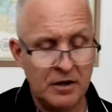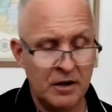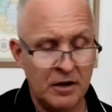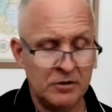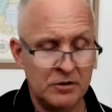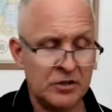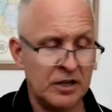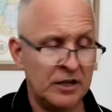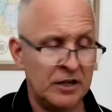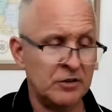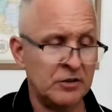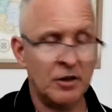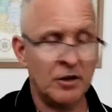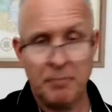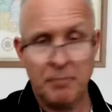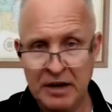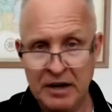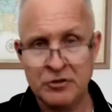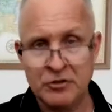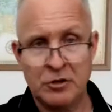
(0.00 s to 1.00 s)
uh, saying to
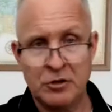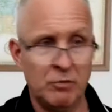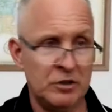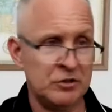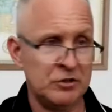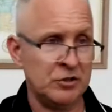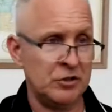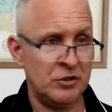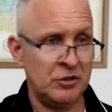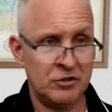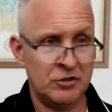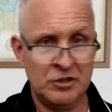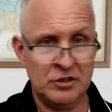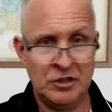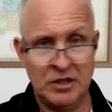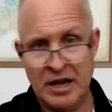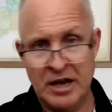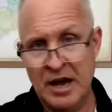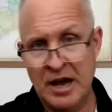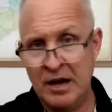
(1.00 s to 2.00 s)
their patient, which is
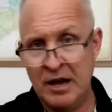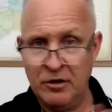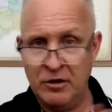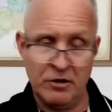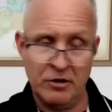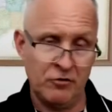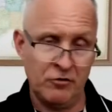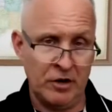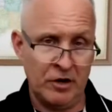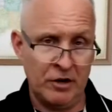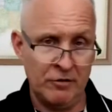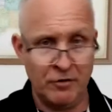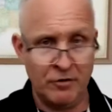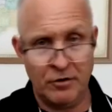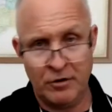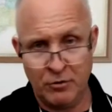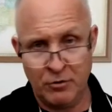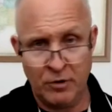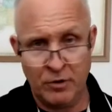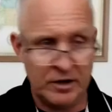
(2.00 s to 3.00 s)
yeah, you can train for
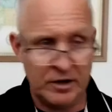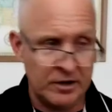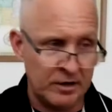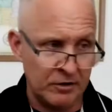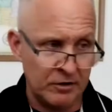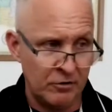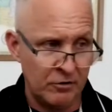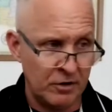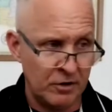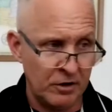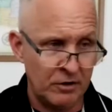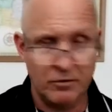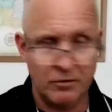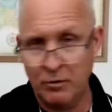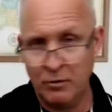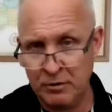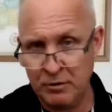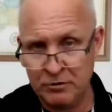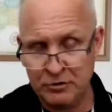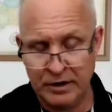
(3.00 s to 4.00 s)
another week and then you're done.
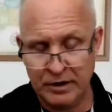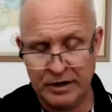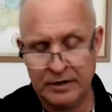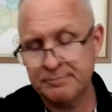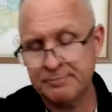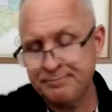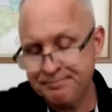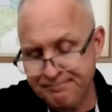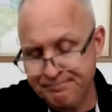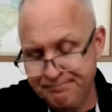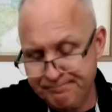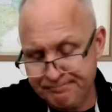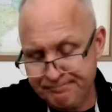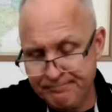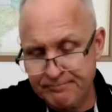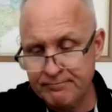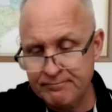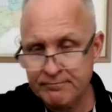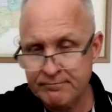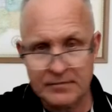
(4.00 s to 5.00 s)
No more training.
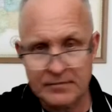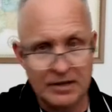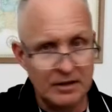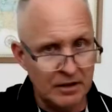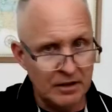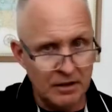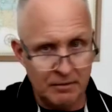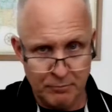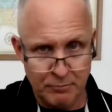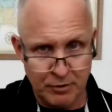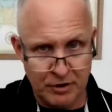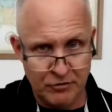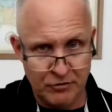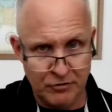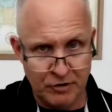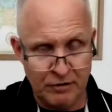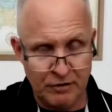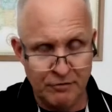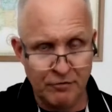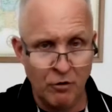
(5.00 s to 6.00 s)
Pretty
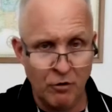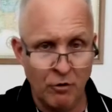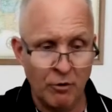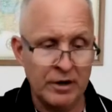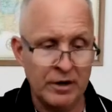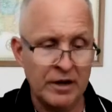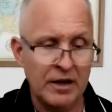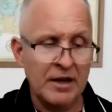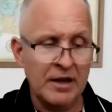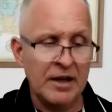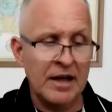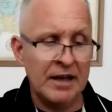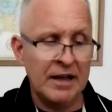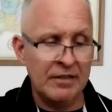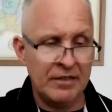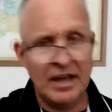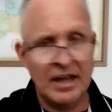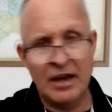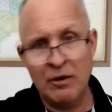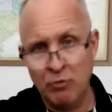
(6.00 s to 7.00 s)
straightforward
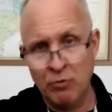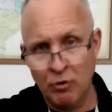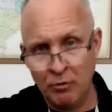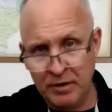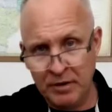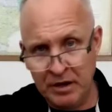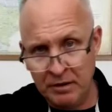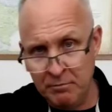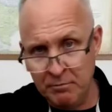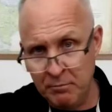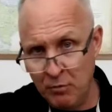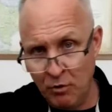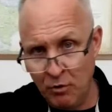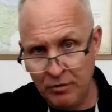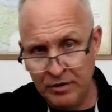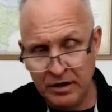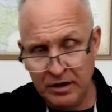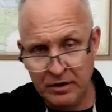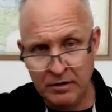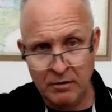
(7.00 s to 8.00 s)
and they will be
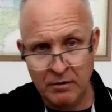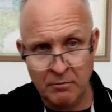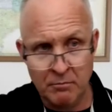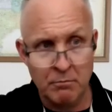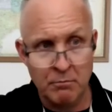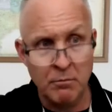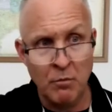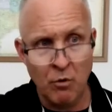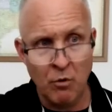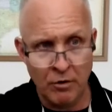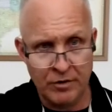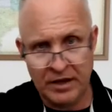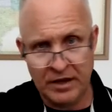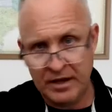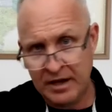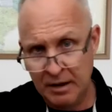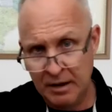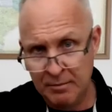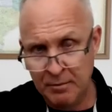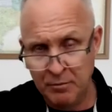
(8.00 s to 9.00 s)
more than more than
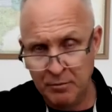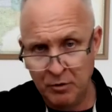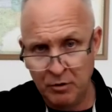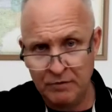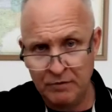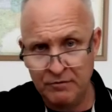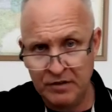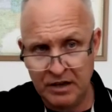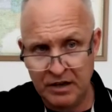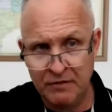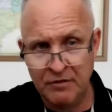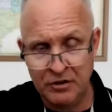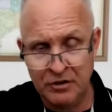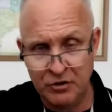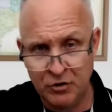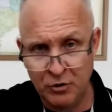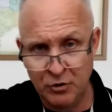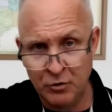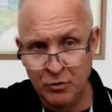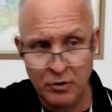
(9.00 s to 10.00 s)
capable of
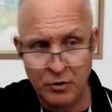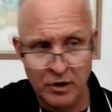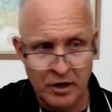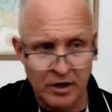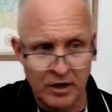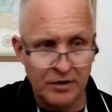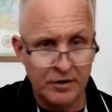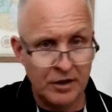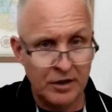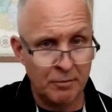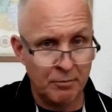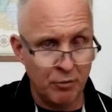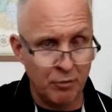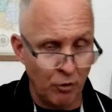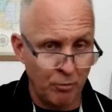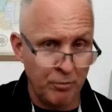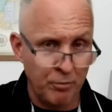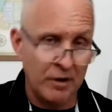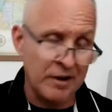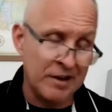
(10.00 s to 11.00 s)
giving you the
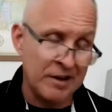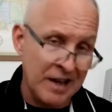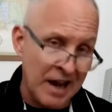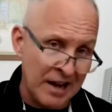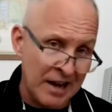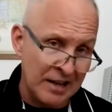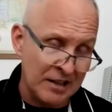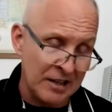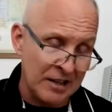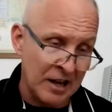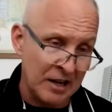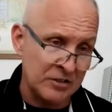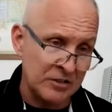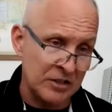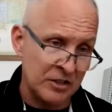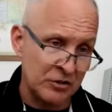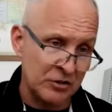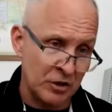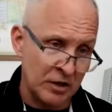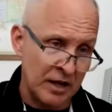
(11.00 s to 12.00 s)
appropriate
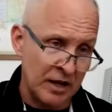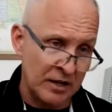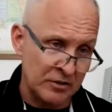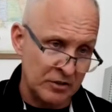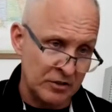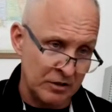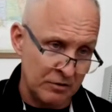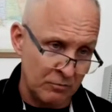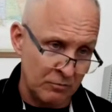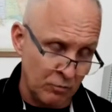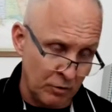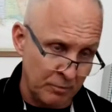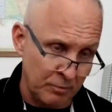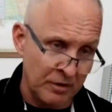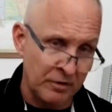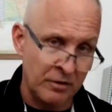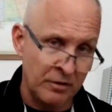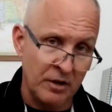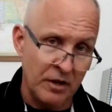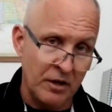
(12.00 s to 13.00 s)
guidelines as a as a
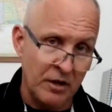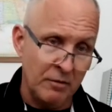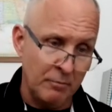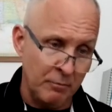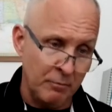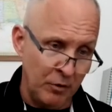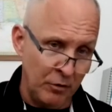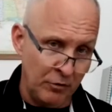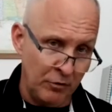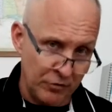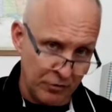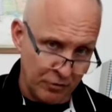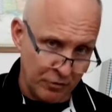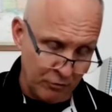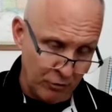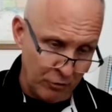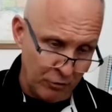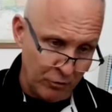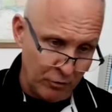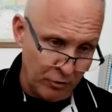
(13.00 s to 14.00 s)
woman moves
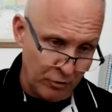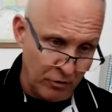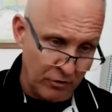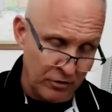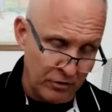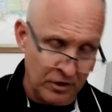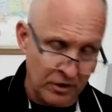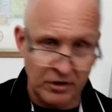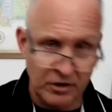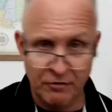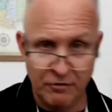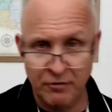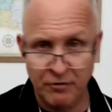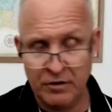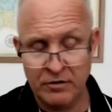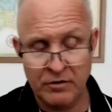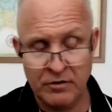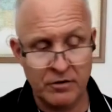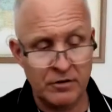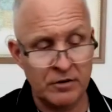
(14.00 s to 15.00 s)
through her, the
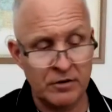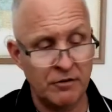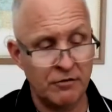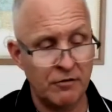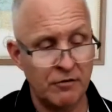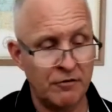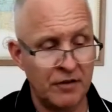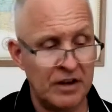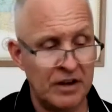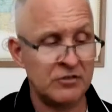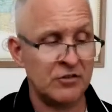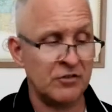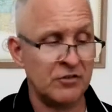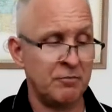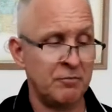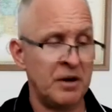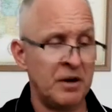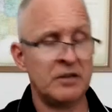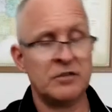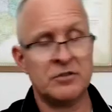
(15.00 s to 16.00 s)
different different phases
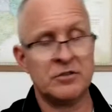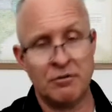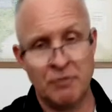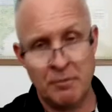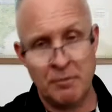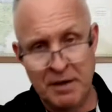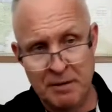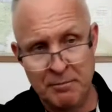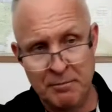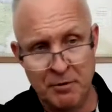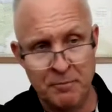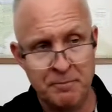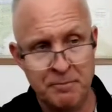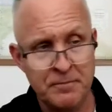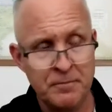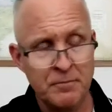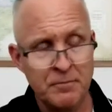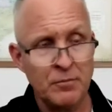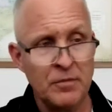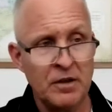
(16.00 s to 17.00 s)
of pregnancy. Remember,
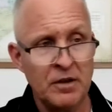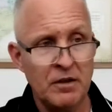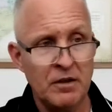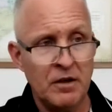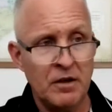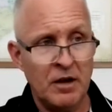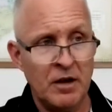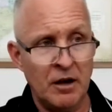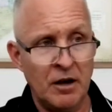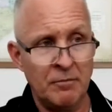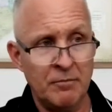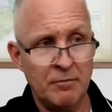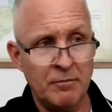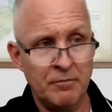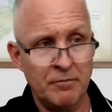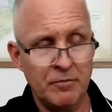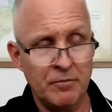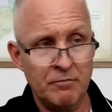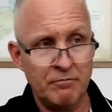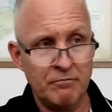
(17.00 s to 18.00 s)
uh,
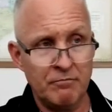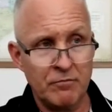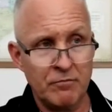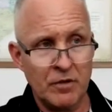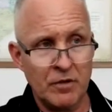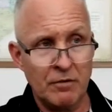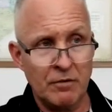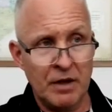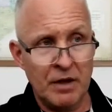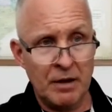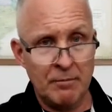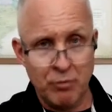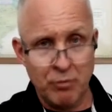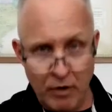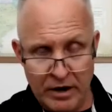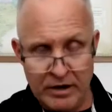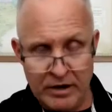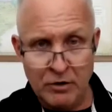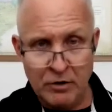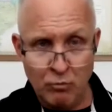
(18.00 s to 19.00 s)
a
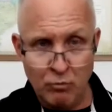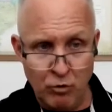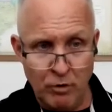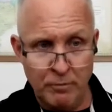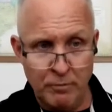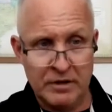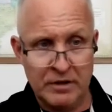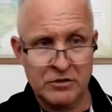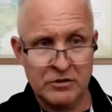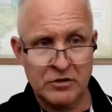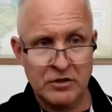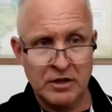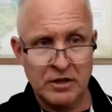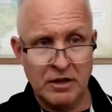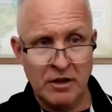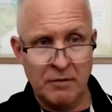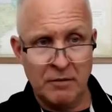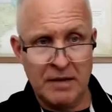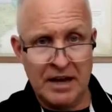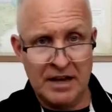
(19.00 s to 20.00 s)
pregnant woman
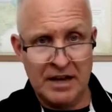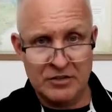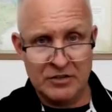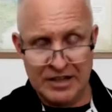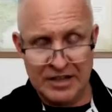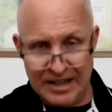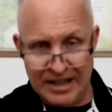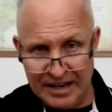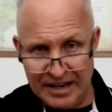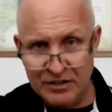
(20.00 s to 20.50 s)
um, has an